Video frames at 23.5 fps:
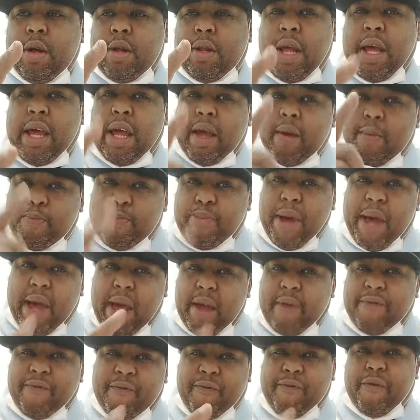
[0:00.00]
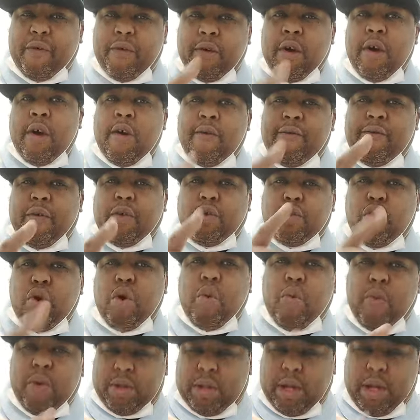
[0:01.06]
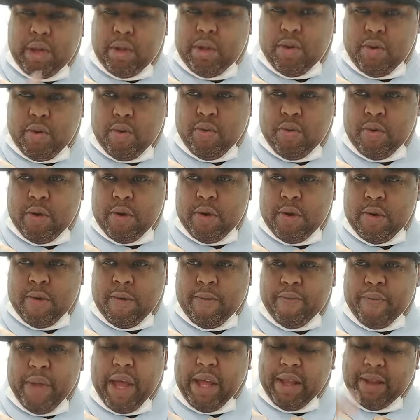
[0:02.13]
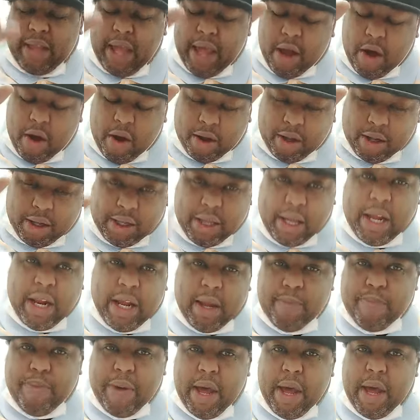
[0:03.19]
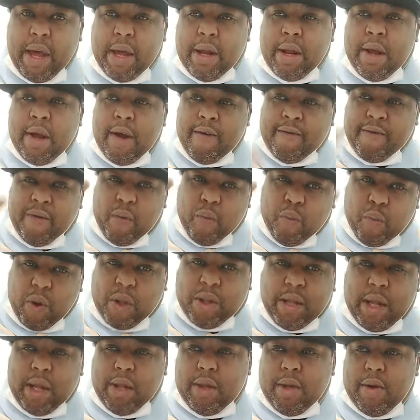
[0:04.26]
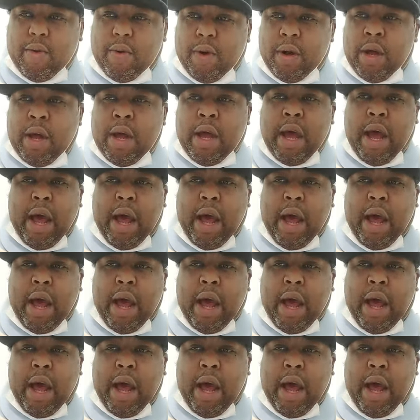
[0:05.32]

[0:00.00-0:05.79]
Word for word: They're getting paid for for doing what they do. They they are getting paid for what they're doing.